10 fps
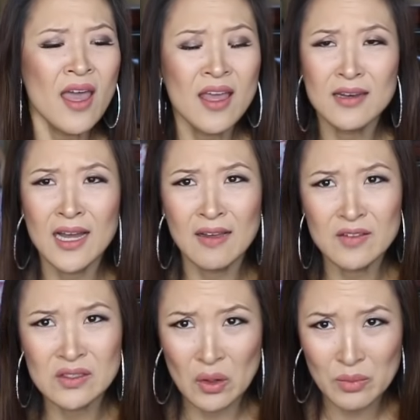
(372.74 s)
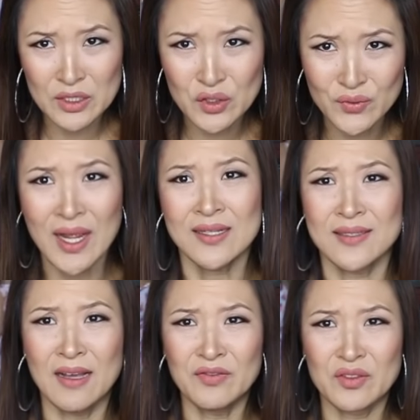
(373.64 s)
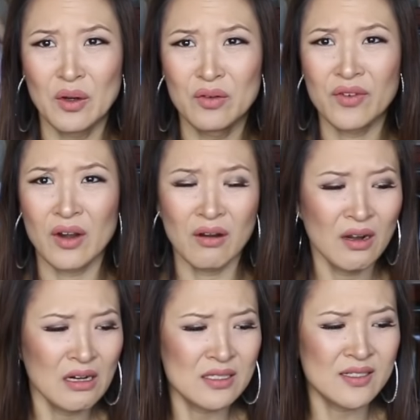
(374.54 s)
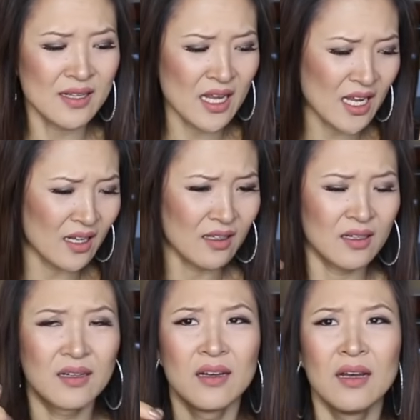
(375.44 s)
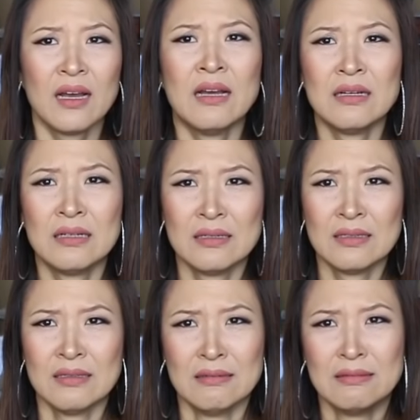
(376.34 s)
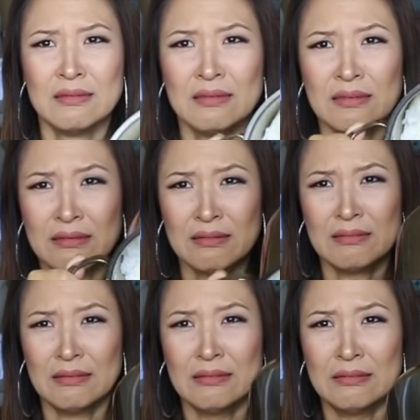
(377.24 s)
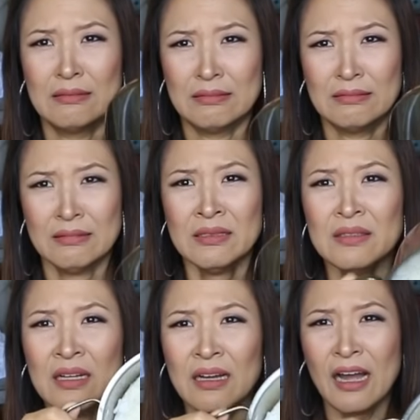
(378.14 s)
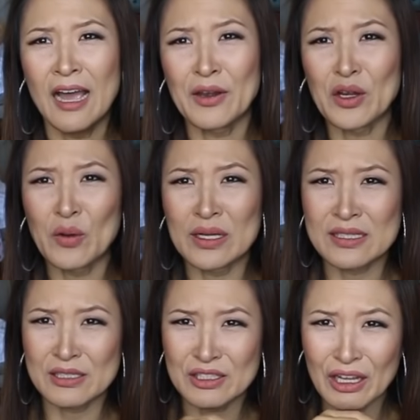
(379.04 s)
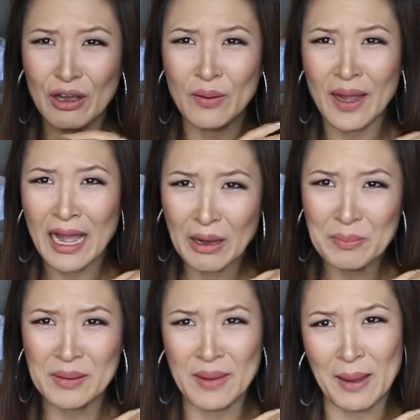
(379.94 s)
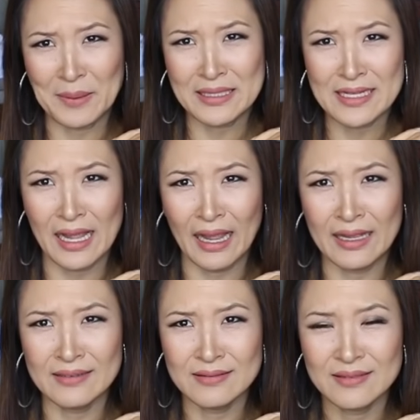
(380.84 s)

And I have so much rice left over. See? I don't know what to do. Help me, Mommy Tang.